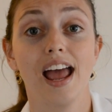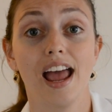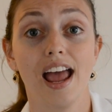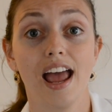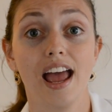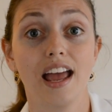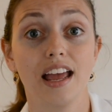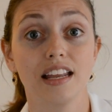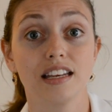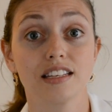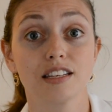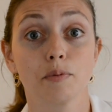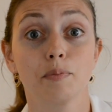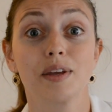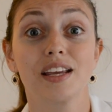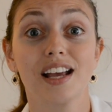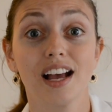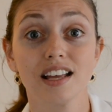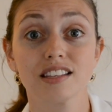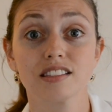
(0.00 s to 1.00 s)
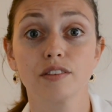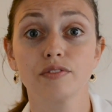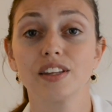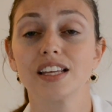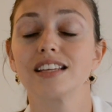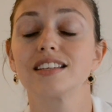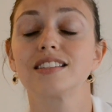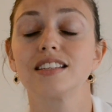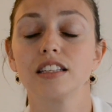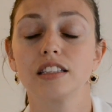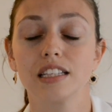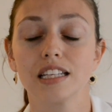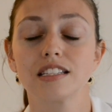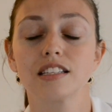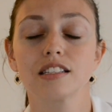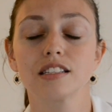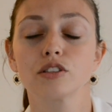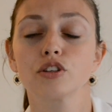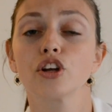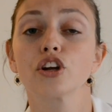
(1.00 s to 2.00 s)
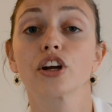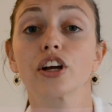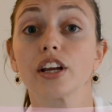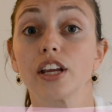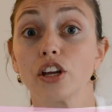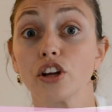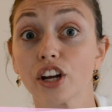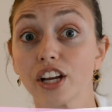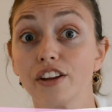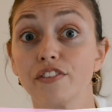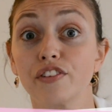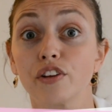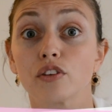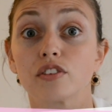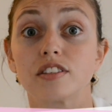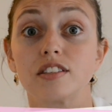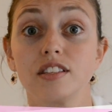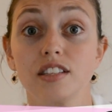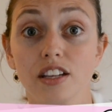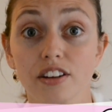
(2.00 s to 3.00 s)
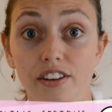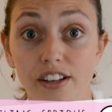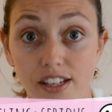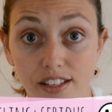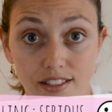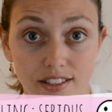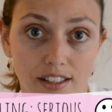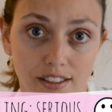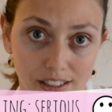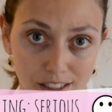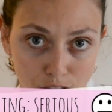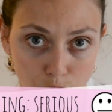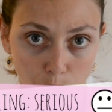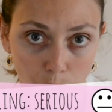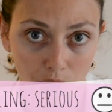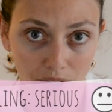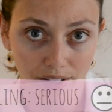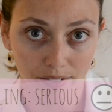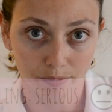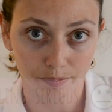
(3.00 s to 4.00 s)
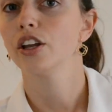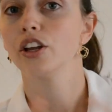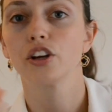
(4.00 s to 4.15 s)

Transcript: And because of this, you're going to feel serious at this point.